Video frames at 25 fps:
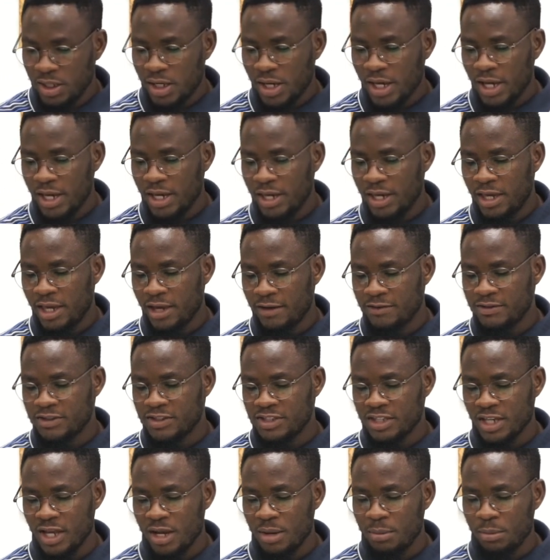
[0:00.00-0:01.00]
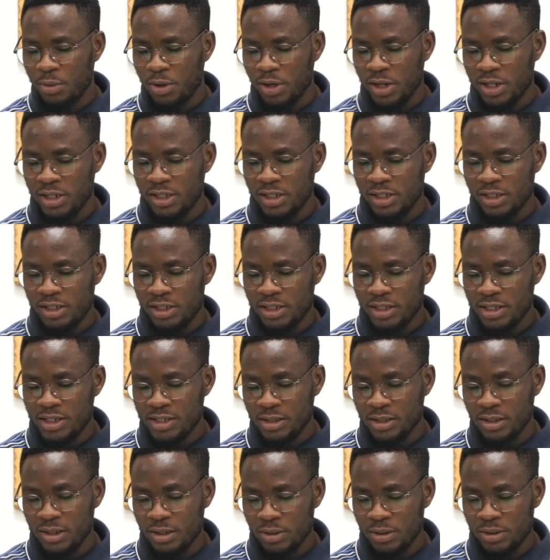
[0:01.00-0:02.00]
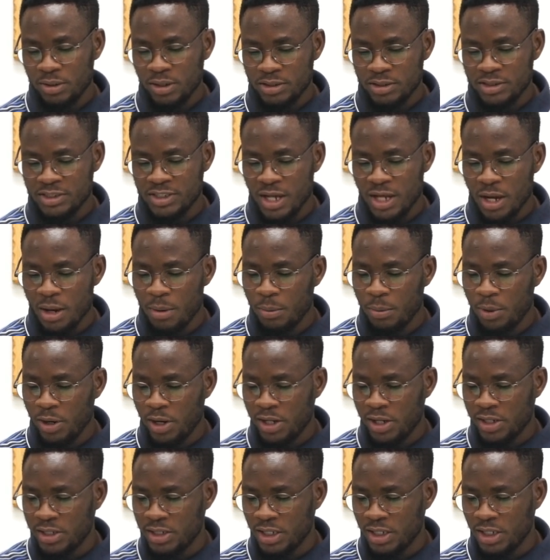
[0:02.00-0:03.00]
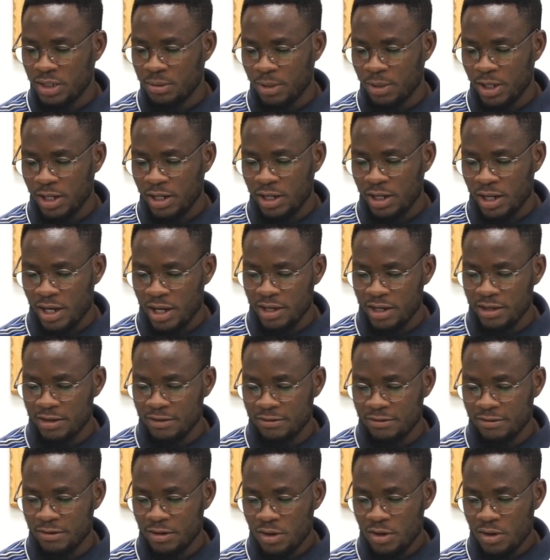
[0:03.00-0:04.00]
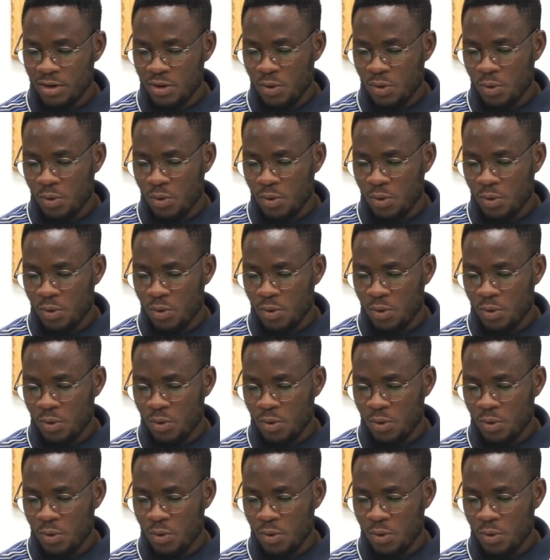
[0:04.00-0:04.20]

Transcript: I have someone in my life